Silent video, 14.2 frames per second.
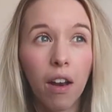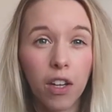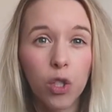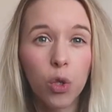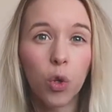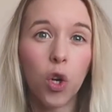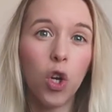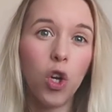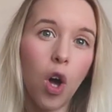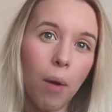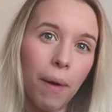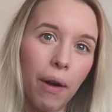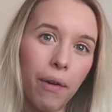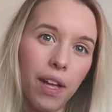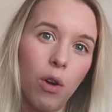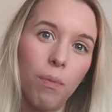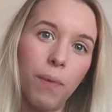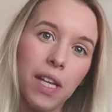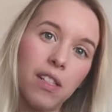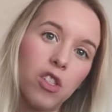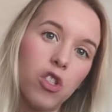and I talk a lot about it on
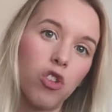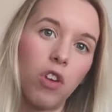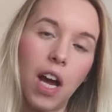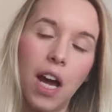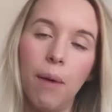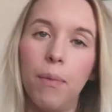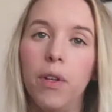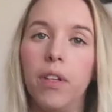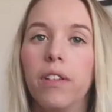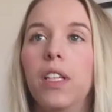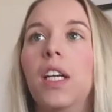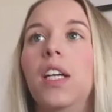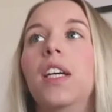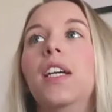my Instagram and